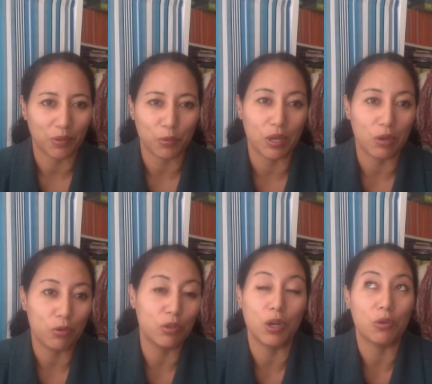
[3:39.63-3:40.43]
Well,
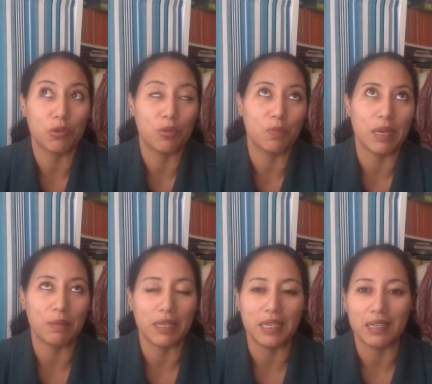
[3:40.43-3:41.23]
who knows?
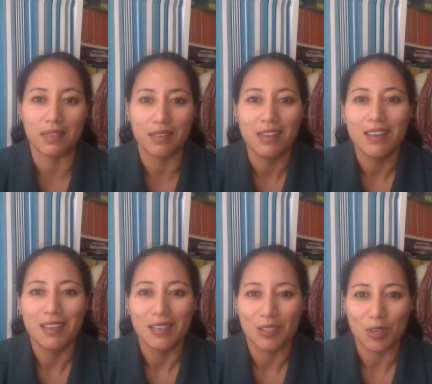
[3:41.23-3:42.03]
Maybe
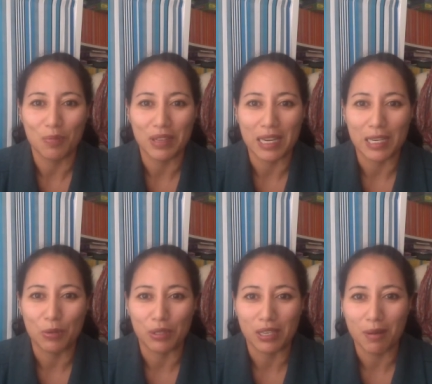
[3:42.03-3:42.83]
someday there
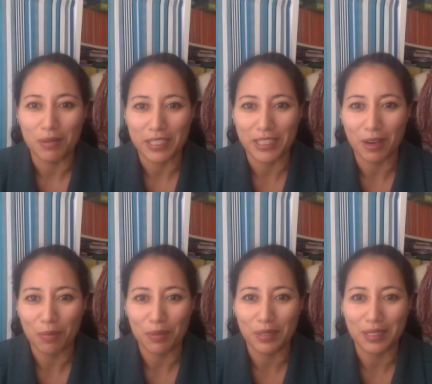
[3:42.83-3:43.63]
will come a shop,